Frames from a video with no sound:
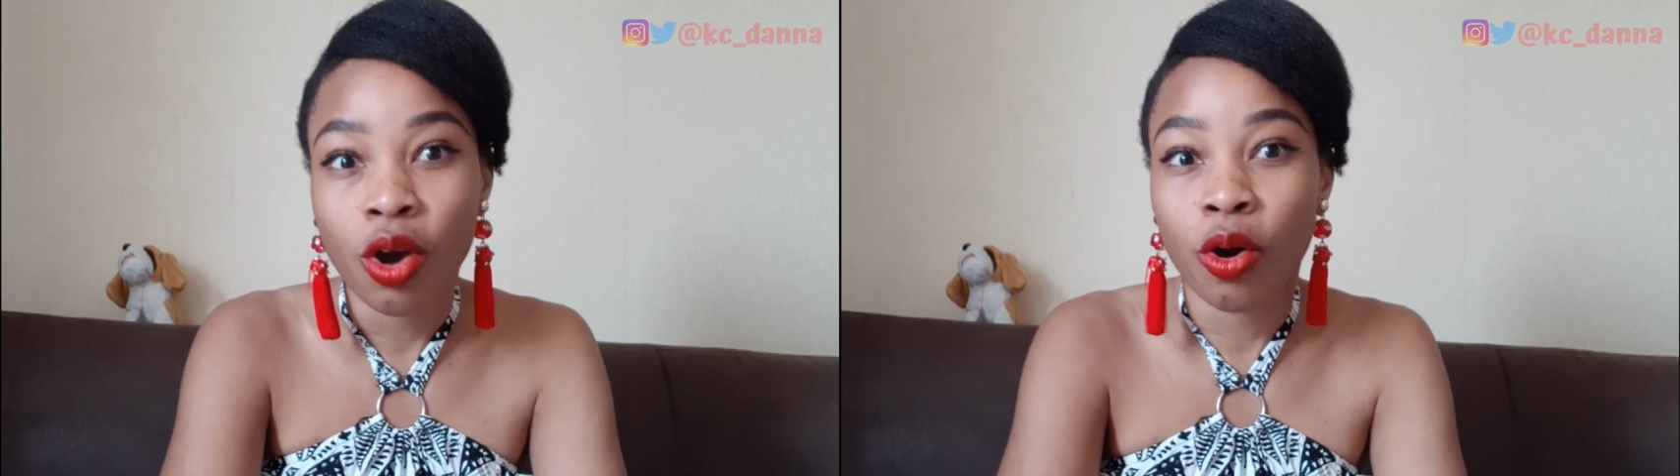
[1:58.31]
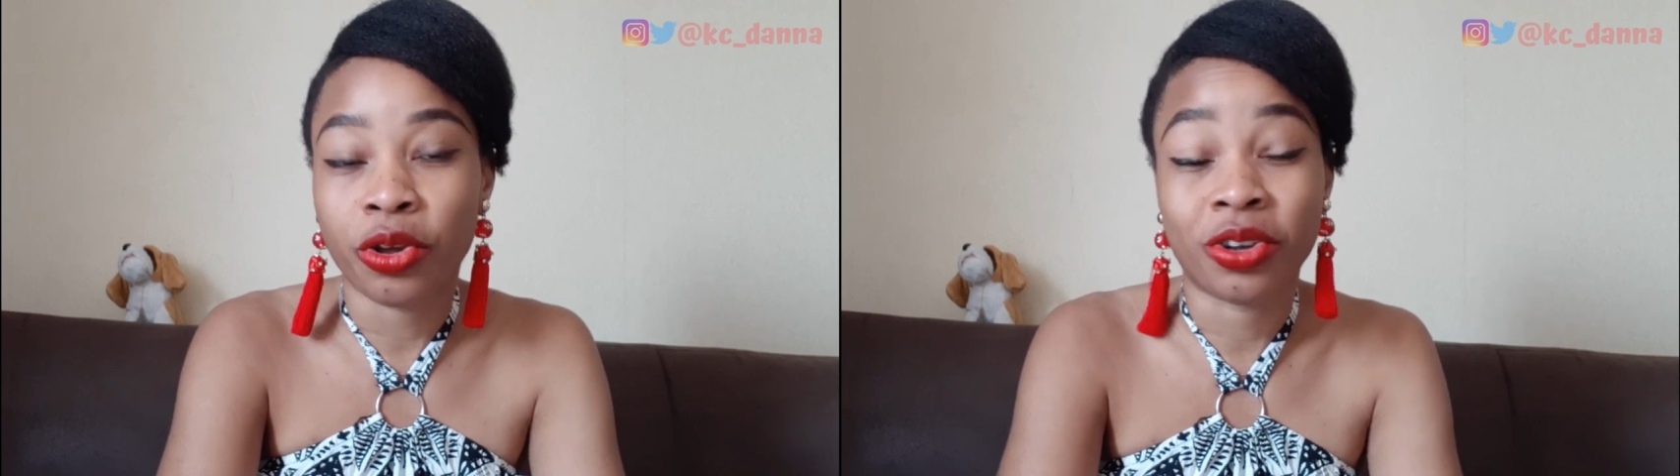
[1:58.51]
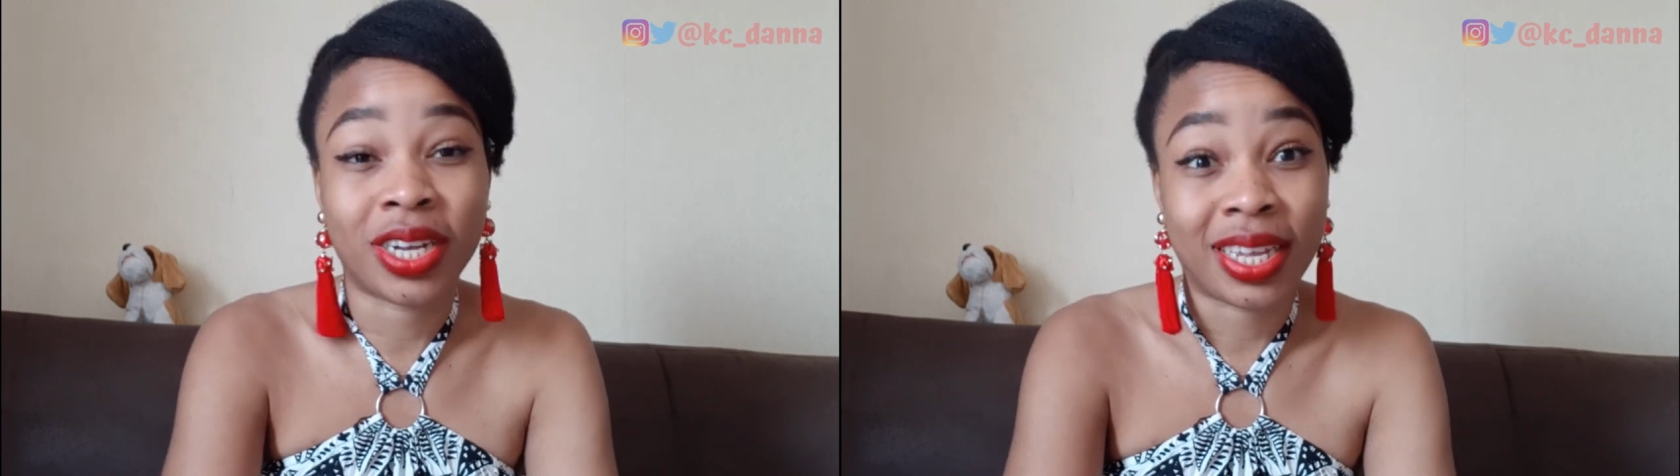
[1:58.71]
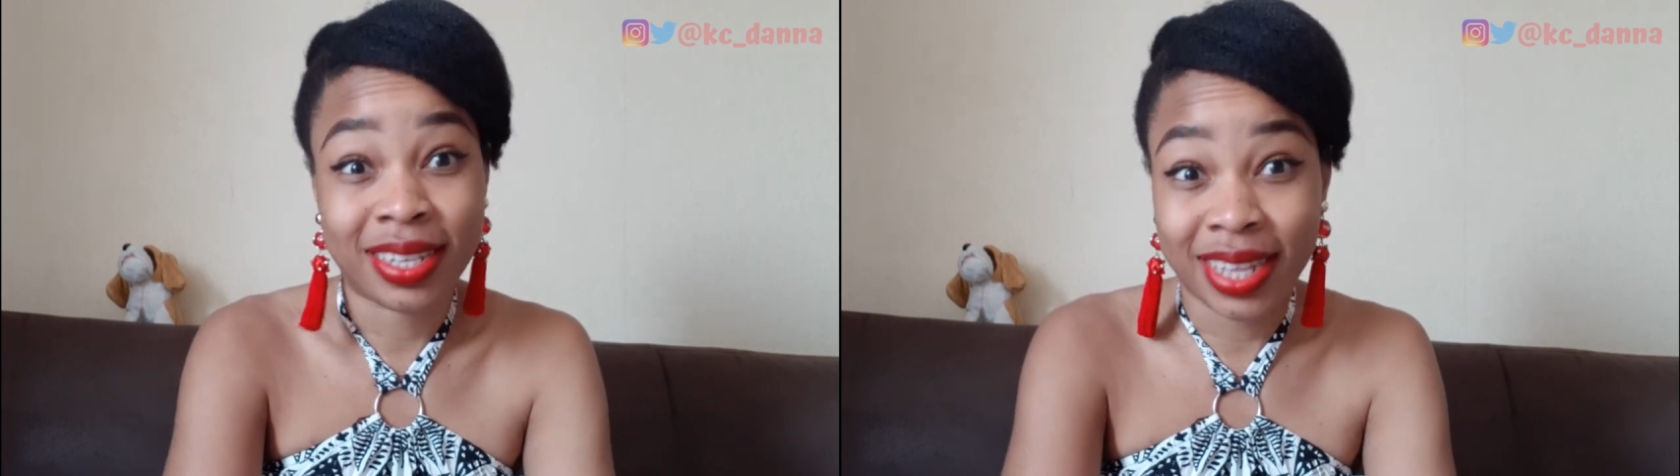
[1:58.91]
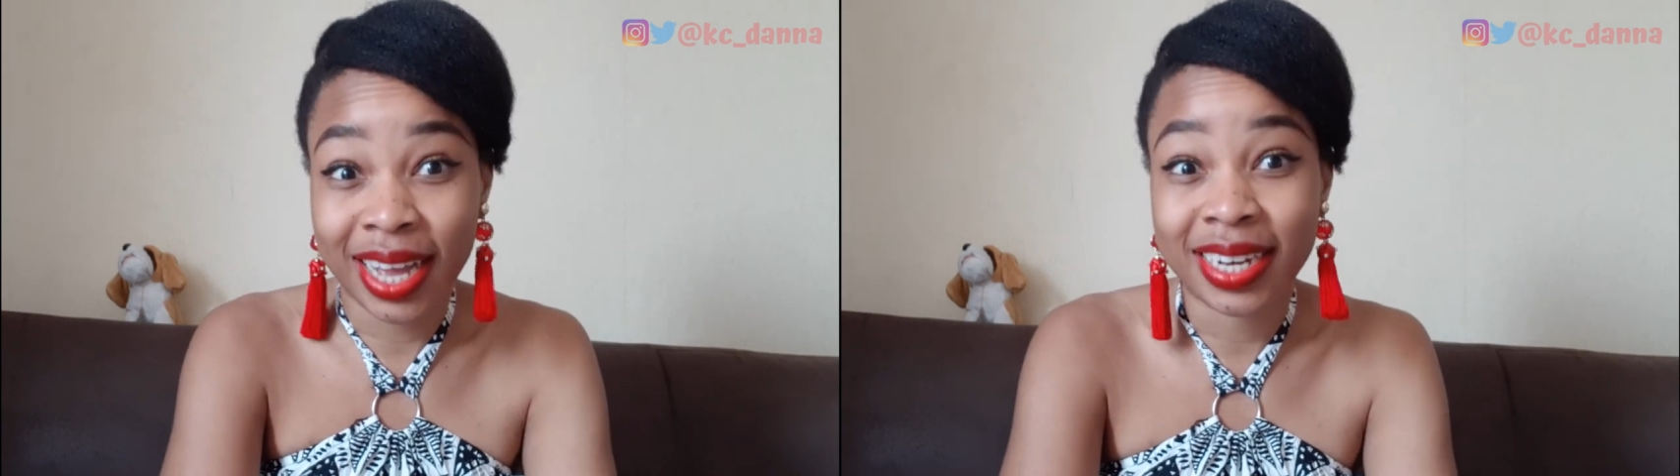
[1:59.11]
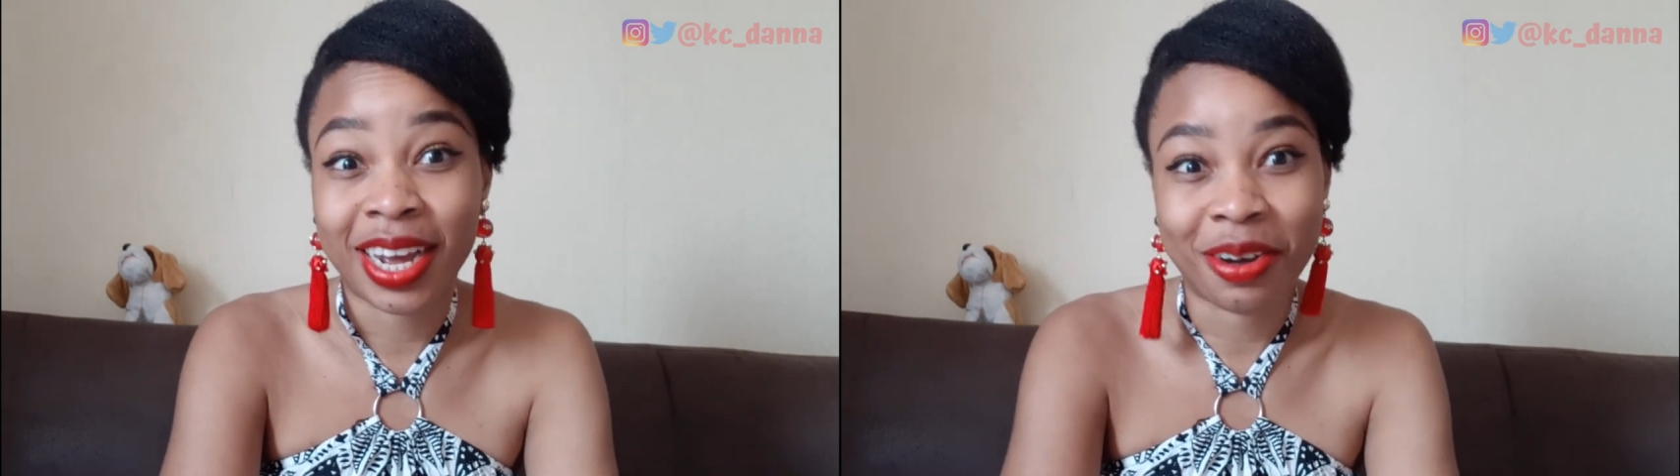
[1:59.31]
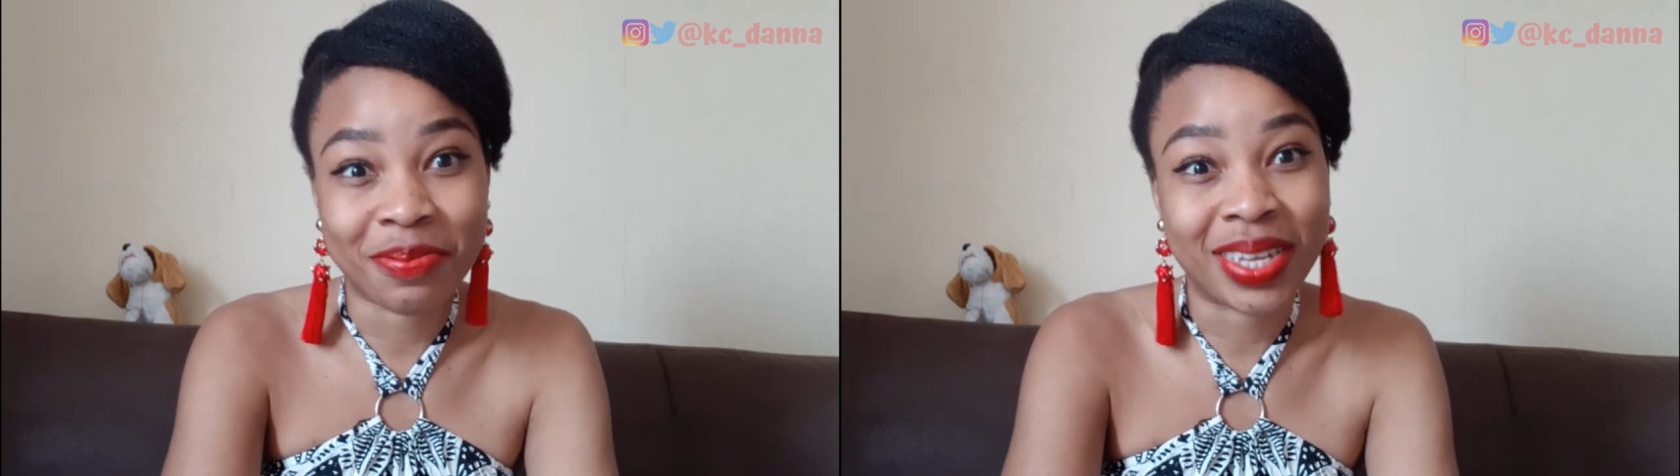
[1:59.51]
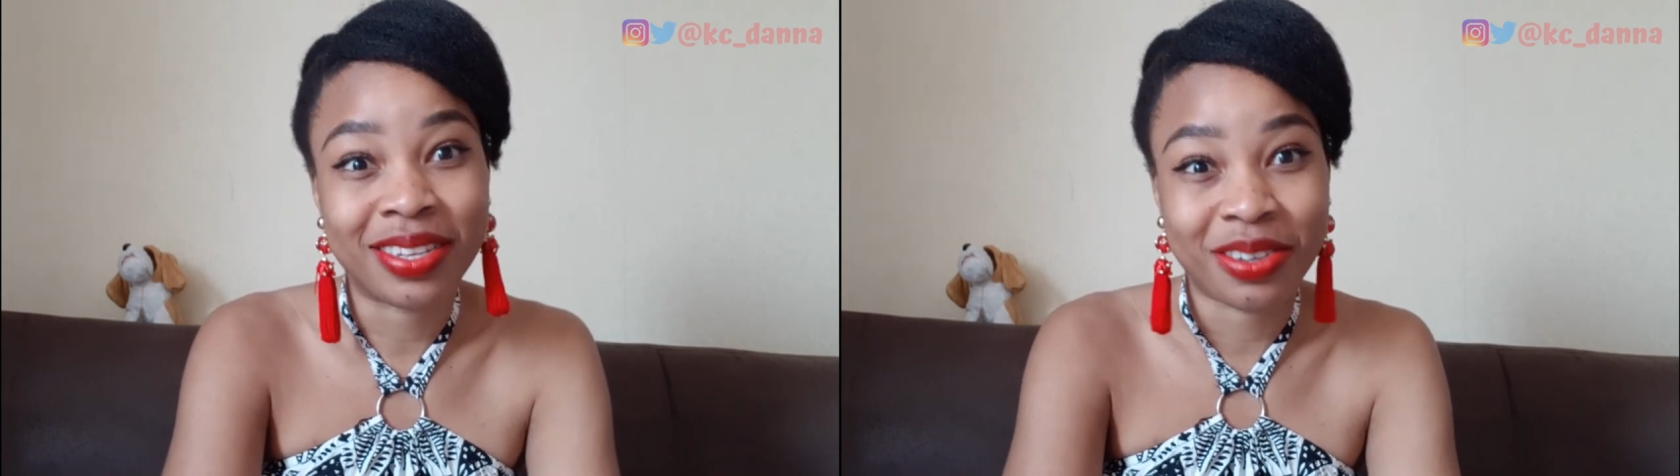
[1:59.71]
or you understand how
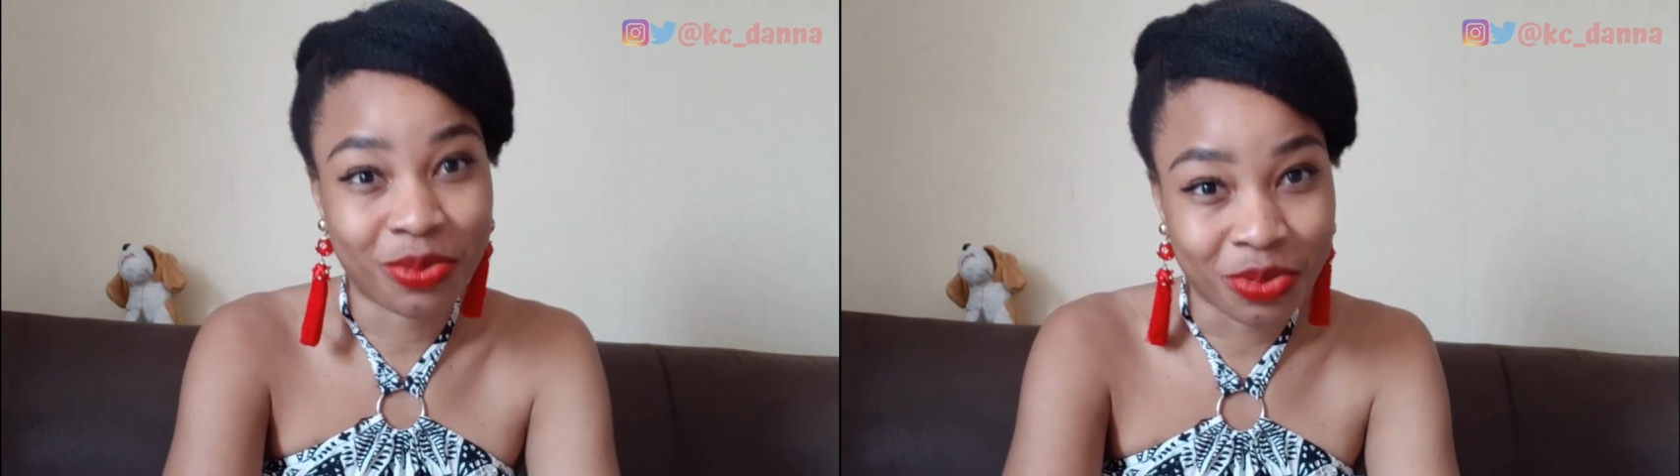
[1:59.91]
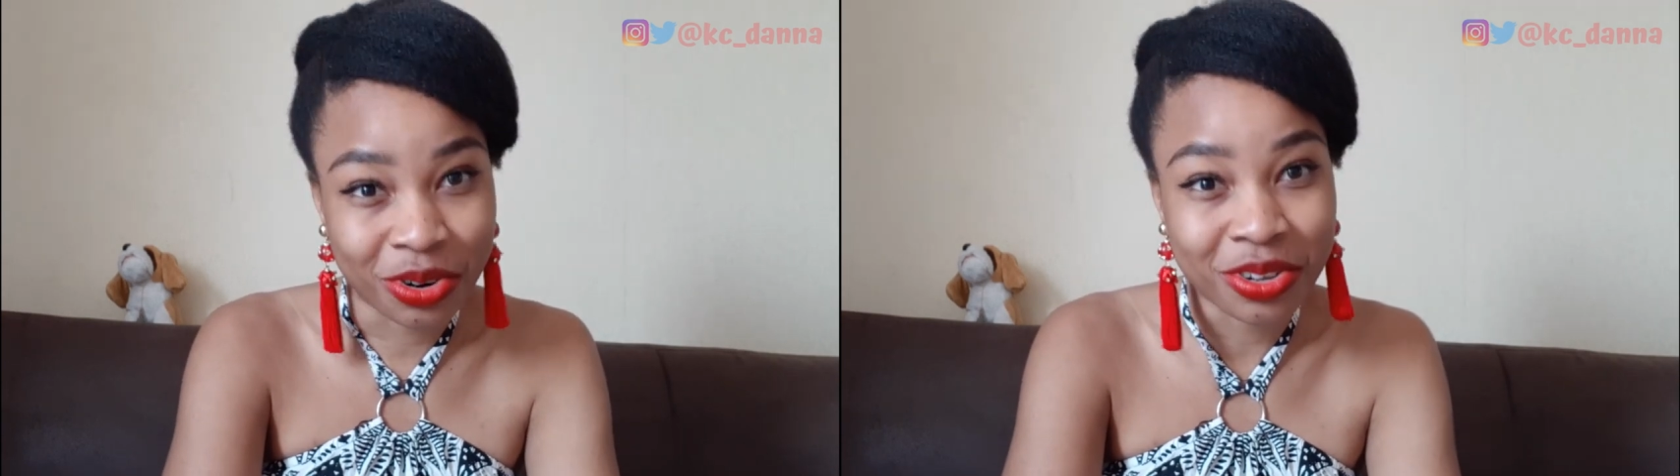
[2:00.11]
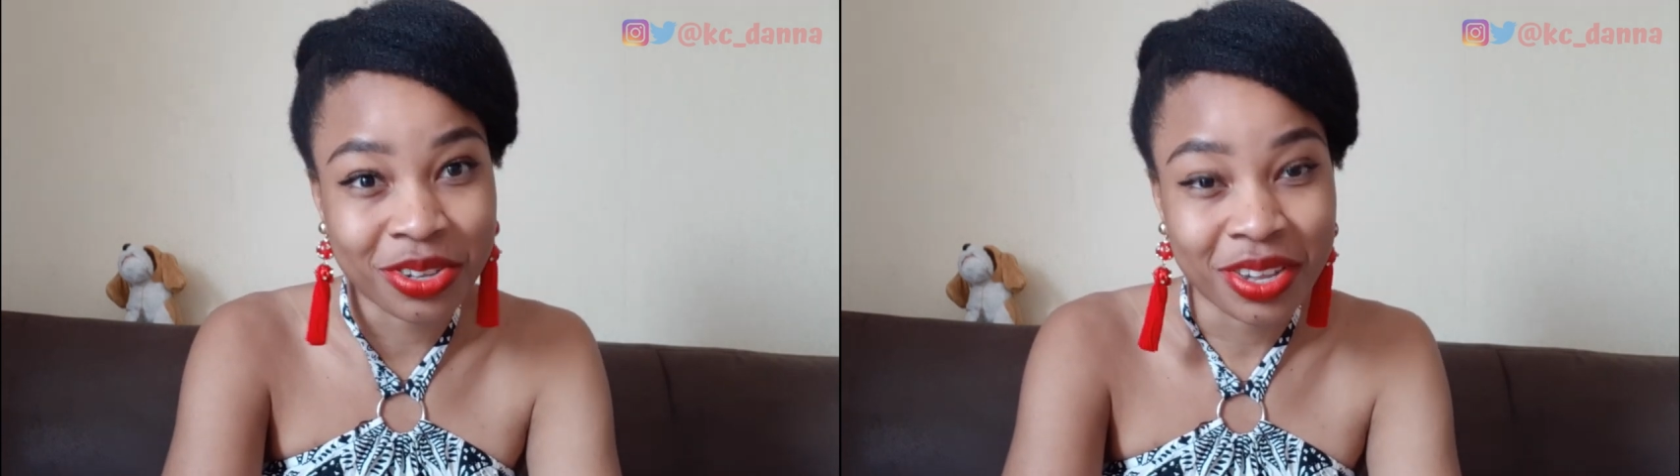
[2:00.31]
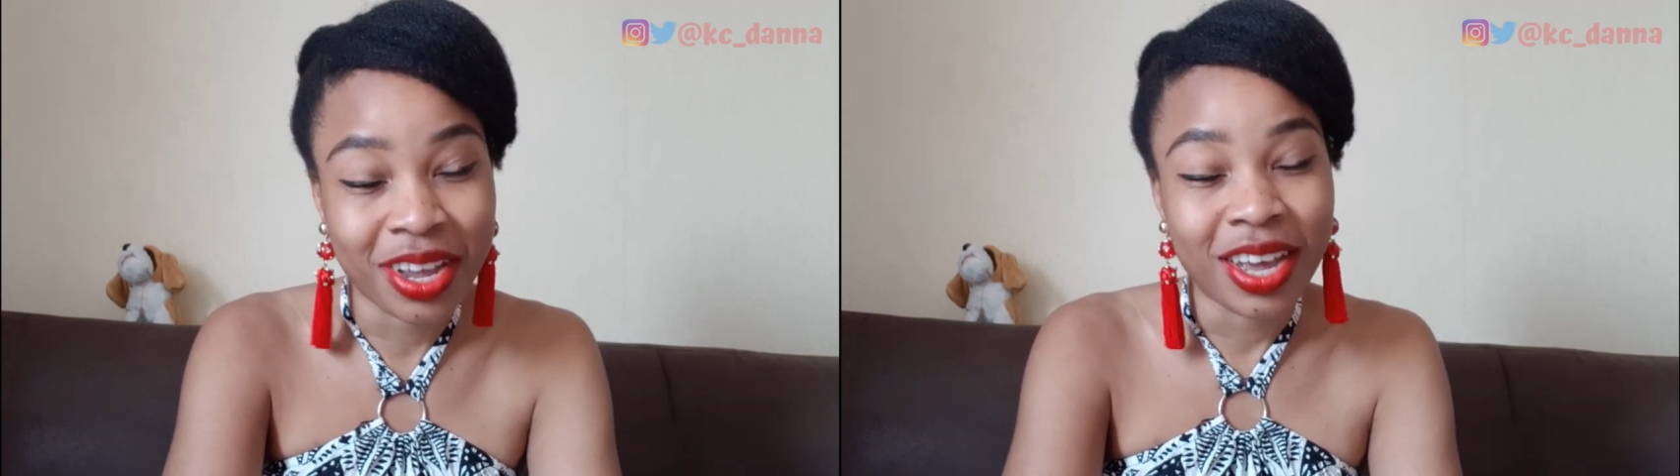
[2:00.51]
medicine works,